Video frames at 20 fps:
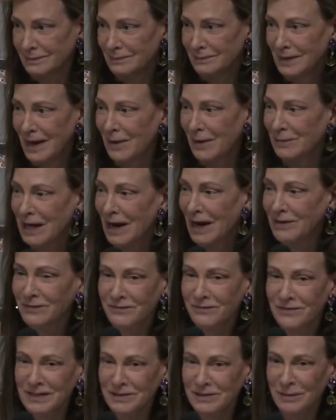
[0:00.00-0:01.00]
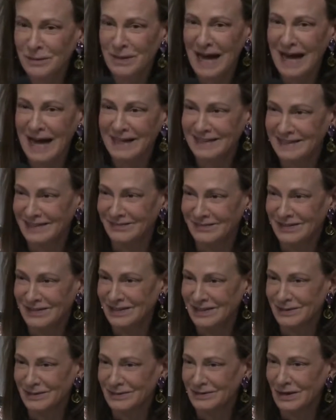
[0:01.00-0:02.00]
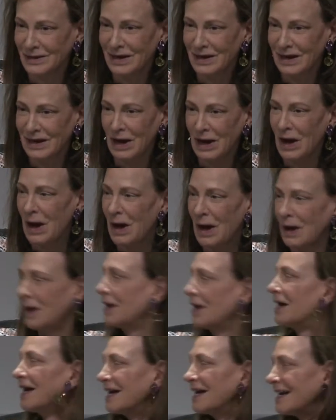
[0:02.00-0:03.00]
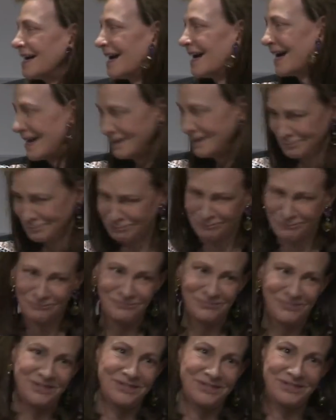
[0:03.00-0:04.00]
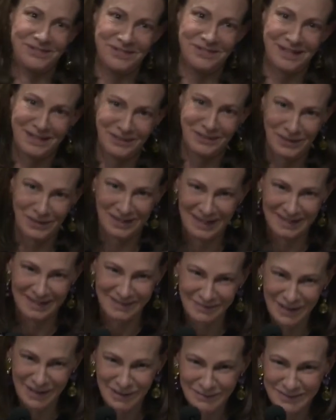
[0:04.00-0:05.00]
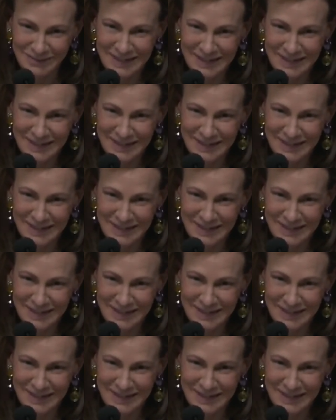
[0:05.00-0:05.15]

help me out, the official palace, the official presidential, presidential president's office. So I knew I'd get some help.